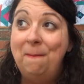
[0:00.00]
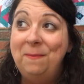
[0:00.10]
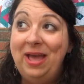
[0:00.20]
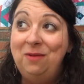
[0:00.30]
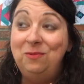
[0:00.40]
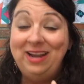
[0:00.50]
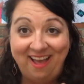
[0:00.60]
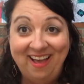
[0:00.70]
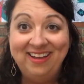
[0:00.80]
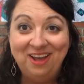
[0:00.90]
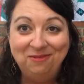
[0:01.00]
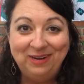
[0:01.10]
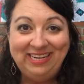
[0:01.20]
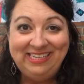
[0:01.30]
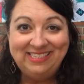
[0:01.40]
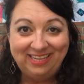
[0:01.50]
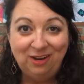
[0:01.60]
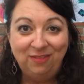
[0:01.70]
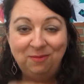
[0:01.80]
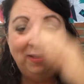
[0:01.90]
But when I got ready to get
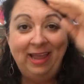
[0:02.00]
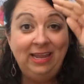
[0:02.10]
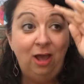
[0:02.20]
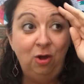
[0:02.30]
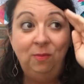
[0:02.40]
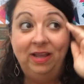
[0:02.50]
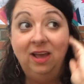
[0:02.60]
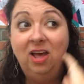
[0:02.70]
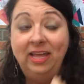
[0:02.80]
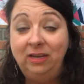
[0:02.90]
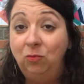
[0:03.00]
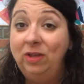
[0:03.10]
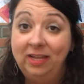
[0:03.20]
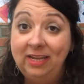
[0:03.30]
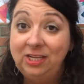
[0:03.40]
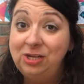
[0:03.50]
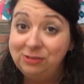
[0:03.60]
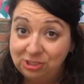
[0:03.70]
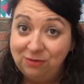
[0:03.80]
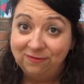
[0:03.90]
on the bike, oh my God, well, you
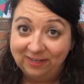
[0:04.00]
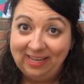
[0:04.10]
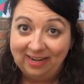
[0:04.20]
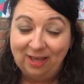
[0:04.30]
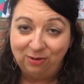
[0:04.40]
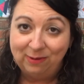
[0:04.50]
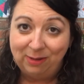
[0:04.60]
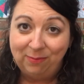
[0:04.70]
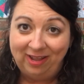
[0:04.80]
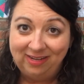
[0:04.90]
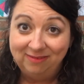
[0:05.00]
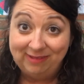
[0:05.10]
do forget how to ride a bike,